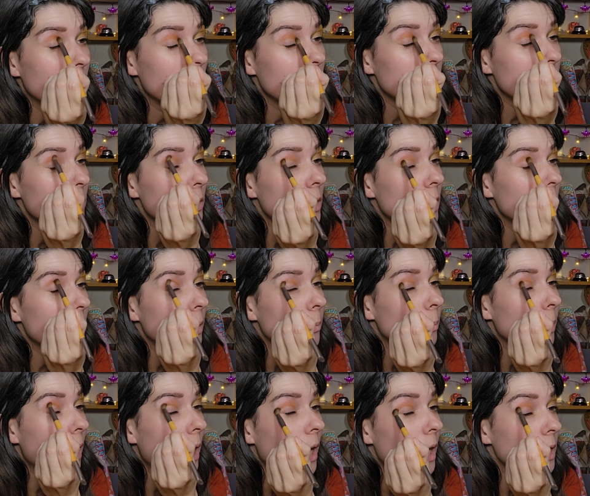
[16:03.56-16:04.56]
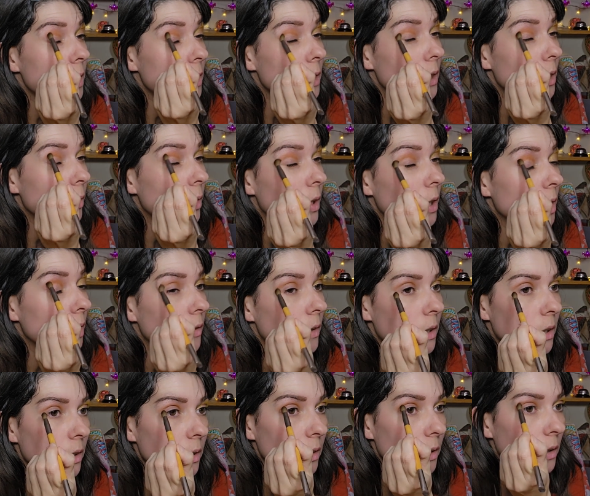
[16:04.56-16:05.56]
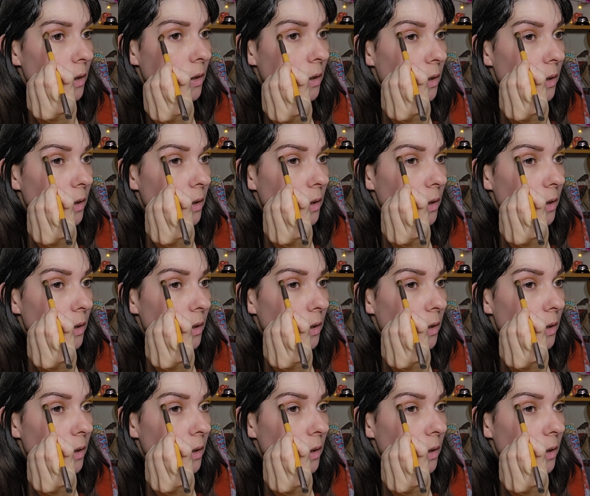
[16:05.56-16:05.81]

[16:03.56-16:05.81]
it's not going patchy or anything.